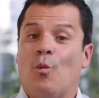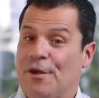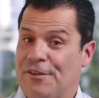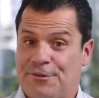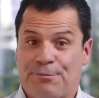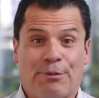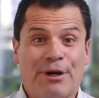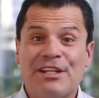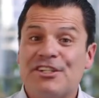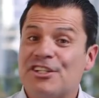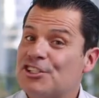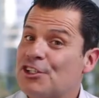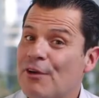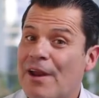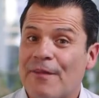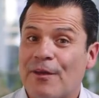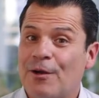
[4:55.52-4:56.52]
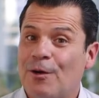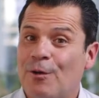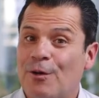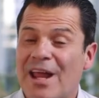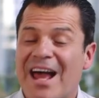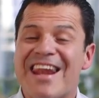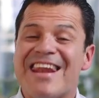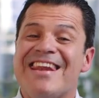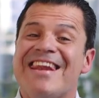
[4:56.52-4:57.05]
With spring just around the
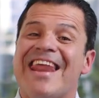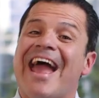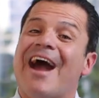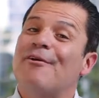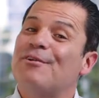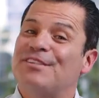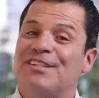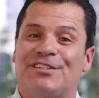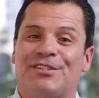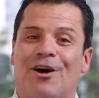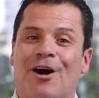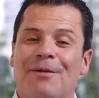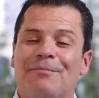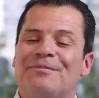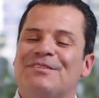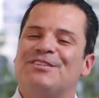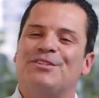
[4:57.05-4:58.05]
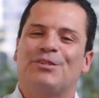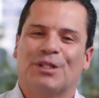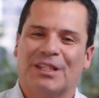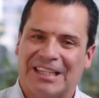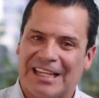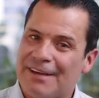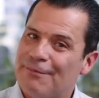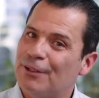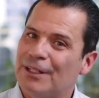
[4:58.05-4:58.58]
corner, now is the time to
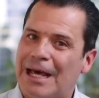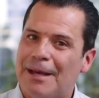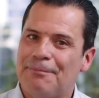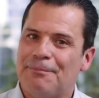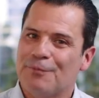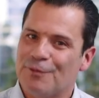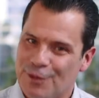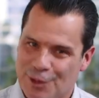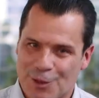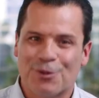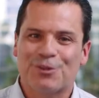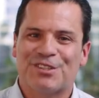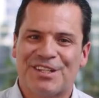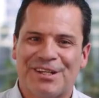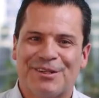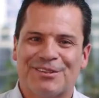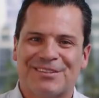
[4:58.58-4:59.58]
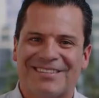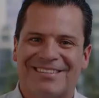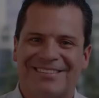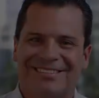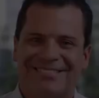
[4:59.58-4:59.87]
level up your skills.